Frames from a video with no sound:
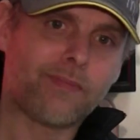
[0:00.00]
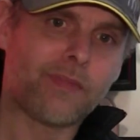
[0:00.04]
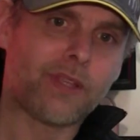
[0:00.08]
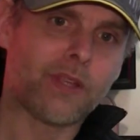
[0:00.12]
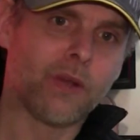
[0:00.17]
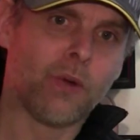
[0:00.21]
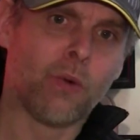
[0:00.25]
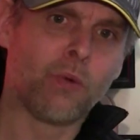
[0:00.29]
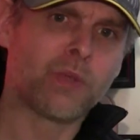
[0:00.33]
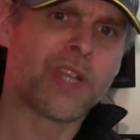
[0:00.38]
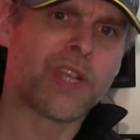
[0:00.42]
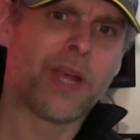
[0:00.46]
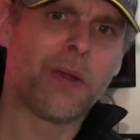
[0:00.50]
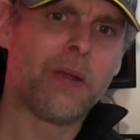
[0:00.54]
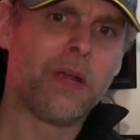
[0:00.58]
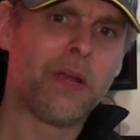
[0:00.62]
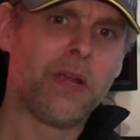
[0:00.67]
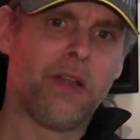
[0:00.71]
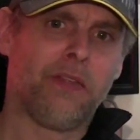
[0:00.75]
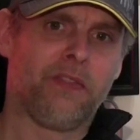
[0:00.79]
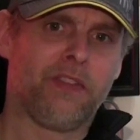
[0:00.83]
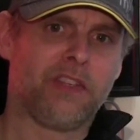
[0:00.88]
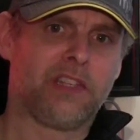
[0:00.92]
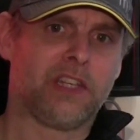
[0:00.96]
Also,
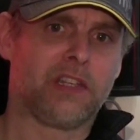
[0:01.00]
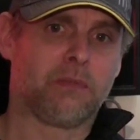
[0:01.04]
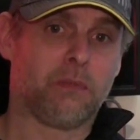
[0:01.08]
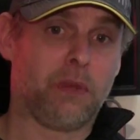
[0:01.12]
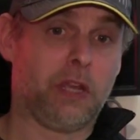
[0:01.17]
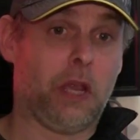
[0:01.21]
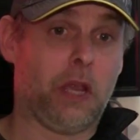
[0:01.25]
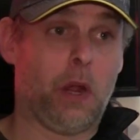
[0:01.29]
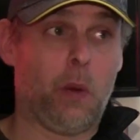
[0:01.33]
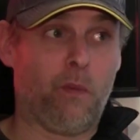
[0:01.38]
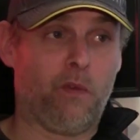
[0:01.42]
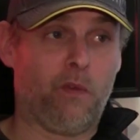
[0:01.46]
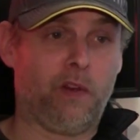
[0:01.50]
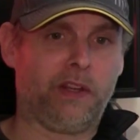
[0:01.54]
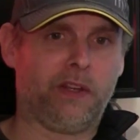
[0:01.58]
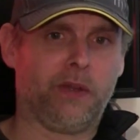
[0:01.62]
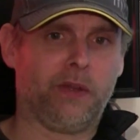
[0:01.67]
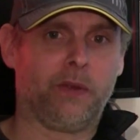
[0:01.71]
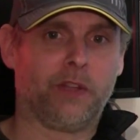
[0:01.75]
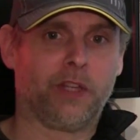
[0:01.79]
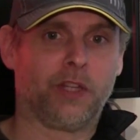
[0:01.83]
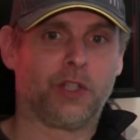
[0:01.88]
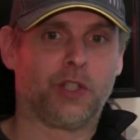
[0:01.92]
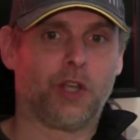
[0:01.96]
this is me hopefully
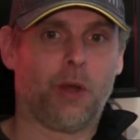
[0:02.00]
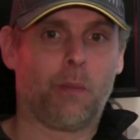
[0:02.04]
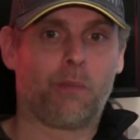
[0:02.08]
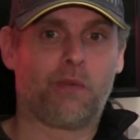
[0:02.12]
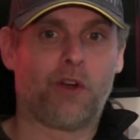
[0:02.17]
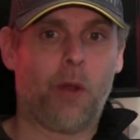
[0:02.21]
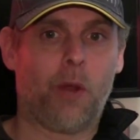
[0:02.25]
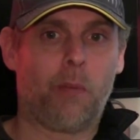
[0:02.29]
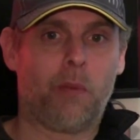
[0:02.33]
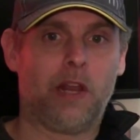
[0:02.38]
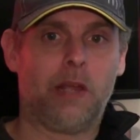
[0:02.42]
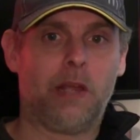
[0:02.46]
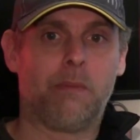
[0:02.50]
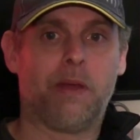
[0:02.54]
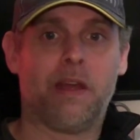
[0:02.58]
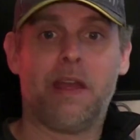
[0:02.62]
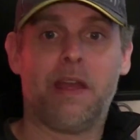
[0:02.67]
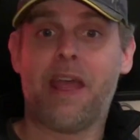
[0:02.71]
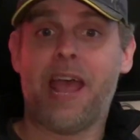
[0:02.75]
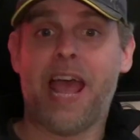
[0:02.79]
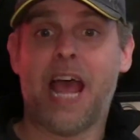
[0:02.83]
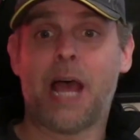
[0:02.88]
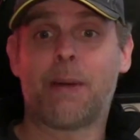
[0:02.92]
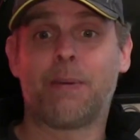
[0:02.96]
doing the job properly, but
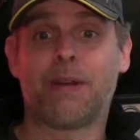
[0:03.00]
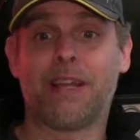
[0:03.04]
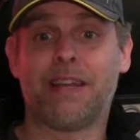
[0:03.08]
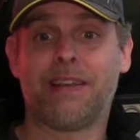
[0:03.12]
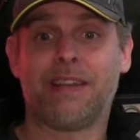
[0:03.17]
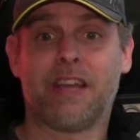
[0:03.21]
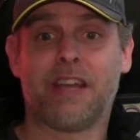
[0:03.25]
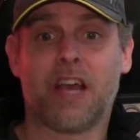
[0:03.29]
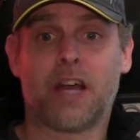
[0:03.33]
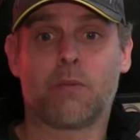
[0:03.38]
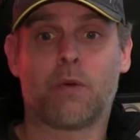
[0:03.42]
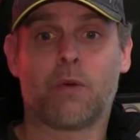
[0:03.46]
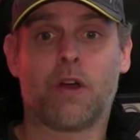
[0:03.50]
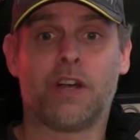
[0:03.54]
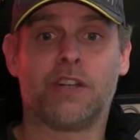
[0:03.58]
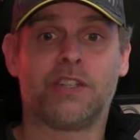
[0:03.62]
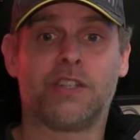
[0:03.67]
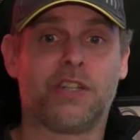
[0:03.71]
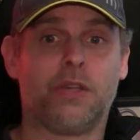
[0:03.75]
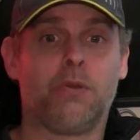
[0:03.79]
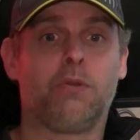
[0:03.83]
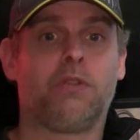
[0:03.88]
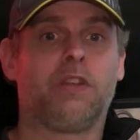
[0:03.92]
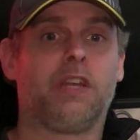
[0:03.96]
how many
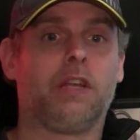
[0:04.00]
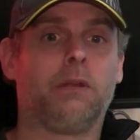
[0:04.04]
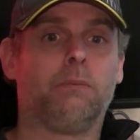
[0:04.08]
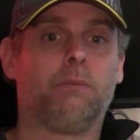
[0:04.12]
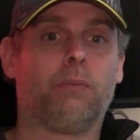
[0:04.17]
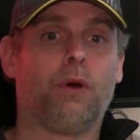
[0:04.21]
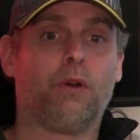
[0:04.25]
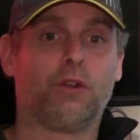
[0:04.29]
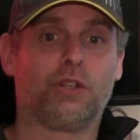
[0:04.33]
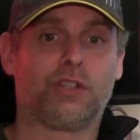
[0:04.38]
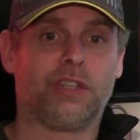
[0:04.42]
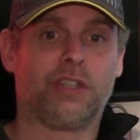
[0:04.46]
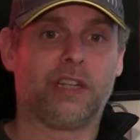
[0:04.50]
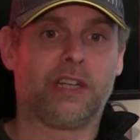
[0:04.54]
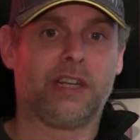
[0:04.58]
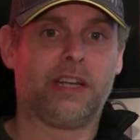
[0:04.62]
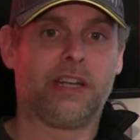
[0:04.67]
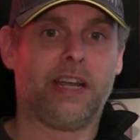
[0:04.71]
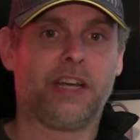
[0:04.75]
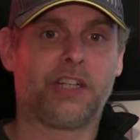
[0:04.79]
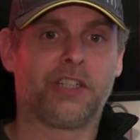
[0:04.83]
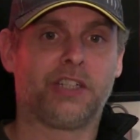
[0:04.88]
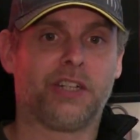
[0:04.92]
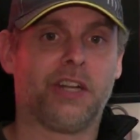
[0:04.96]
DIYs do you think bodged the
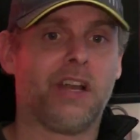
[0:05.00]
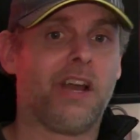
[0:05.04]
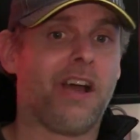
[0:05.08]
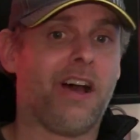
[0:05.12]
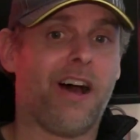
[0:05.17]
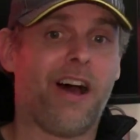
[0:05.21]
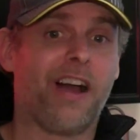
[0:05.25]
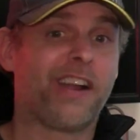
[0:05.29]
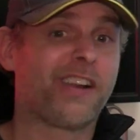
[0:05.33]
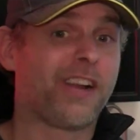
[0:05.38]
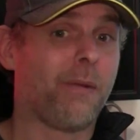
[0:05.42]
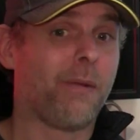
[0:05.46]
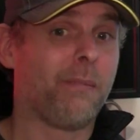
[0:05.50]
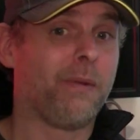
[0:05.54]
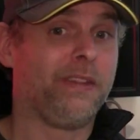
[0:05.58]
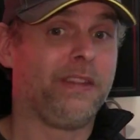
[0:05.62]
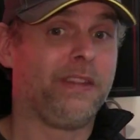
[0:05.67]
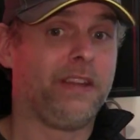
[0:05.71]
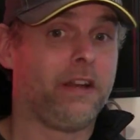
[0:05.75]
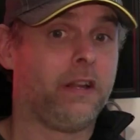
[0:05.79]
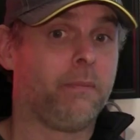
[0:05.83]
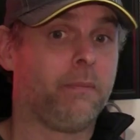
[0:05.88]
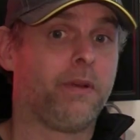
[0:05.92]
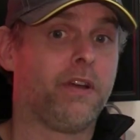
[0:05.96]
connection? I can't be
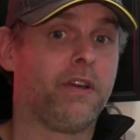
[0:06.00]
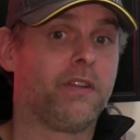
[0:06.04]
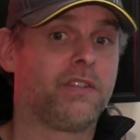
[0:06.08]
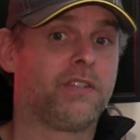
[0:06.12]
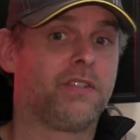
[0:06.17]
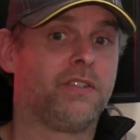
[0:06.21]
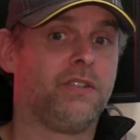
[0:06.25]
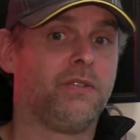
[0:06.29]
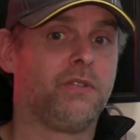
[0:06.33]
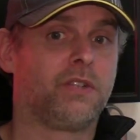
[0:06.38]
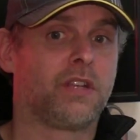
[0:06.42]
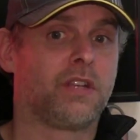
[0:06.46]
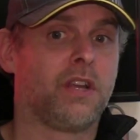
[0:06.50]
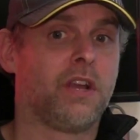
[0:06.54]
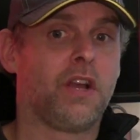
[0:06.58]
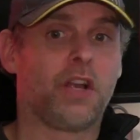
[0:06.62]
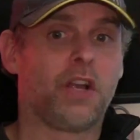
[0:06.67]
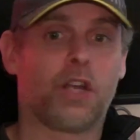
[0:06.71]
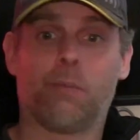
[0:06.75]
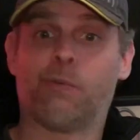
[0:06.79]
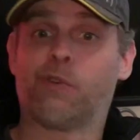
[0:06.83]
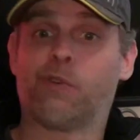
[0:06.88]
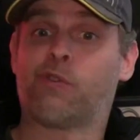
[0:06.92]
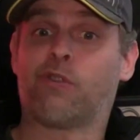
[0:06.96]
the only person who's
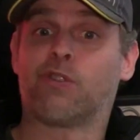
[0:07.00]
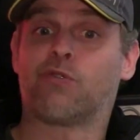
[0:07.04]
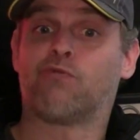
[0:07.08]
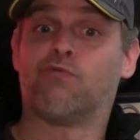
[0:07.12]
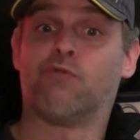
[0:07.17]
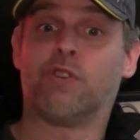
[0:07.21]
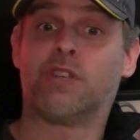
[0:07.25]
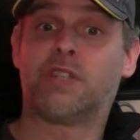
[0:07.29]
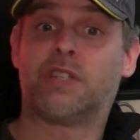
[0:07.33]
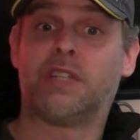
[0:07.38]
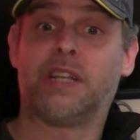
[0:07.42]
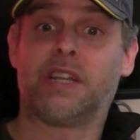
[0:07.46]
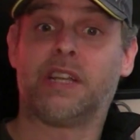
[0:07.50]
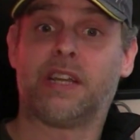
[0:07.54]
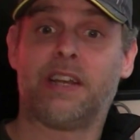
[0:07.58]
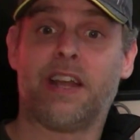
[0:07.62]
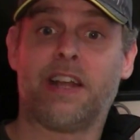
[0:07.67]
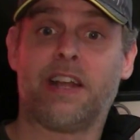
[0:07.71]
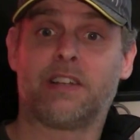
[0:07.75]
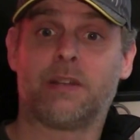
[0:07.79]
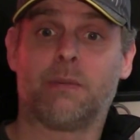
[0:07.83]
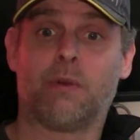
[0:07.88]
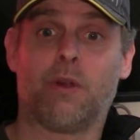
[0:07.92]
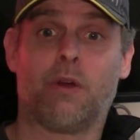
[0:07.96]
come across rusting
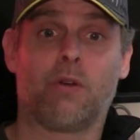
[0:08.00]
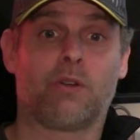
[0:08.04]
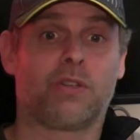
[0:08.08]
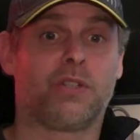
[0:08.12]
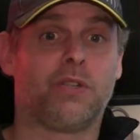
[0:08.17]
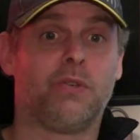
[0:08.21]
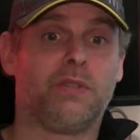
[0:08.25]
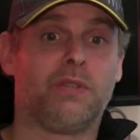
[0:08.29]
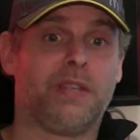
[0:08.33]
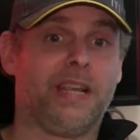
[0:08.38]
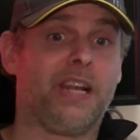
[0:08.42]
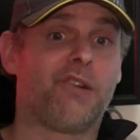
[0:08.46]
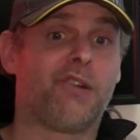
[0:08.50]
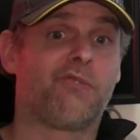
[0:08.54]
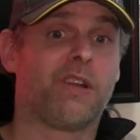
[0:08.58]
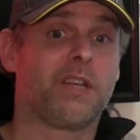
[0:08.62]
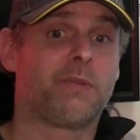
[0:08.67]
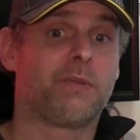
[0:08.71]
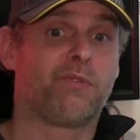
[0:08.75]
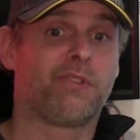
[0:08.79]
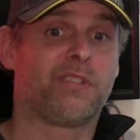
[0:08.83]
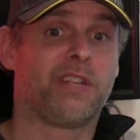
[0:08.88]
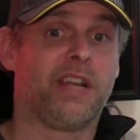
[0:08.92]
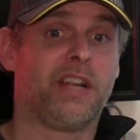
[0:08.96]
connector blocks whose
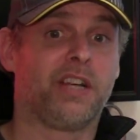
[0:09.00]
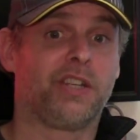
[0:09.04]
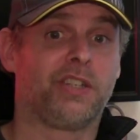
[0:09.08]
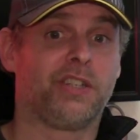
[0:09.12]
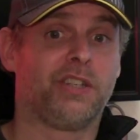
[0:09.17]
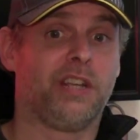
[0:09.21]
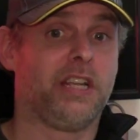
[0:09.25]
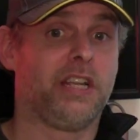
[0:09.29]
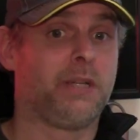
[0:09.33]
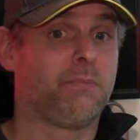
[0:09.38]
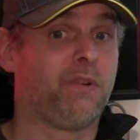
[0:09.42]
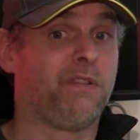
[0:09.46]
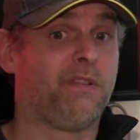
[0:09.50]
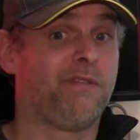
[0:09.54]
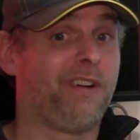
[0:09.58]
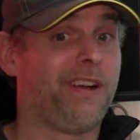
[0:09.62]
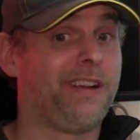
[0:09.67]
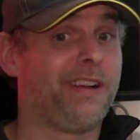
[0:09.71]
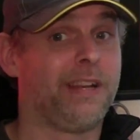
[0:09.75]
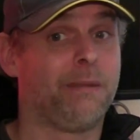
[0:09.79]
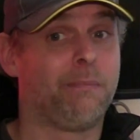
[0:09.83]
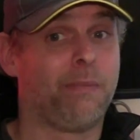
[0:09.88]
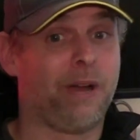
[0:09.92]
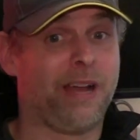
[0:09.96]
ingress protection is
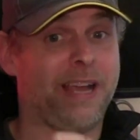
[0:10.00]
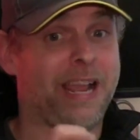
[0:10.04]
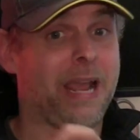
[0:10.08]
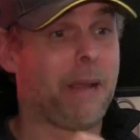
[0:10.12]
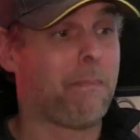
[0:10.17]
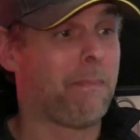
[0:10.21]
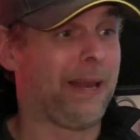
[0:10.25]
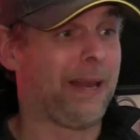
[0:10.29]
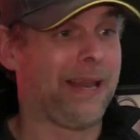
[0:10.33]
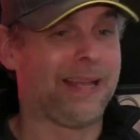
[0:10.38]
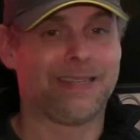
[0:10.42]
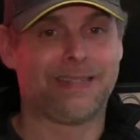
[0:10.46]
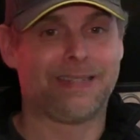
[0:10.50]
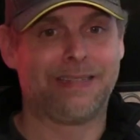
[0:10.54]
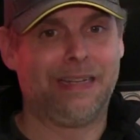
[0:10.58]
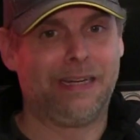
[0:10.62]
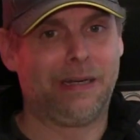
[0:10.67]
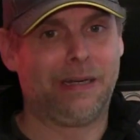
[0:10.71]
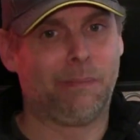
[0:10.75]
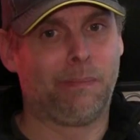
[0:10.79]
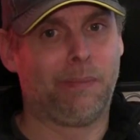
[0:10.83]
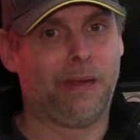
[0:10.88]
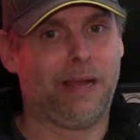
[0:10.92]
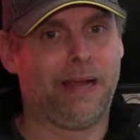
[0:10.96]
provided by a
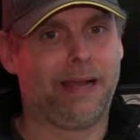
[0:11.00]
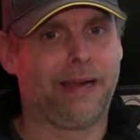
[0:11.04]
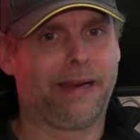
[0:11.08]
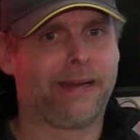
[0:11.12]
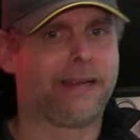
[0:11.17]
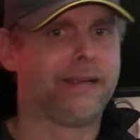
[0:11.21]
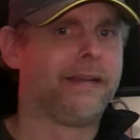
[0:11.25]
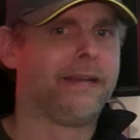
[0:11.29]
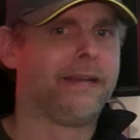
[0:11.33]
plastic bag.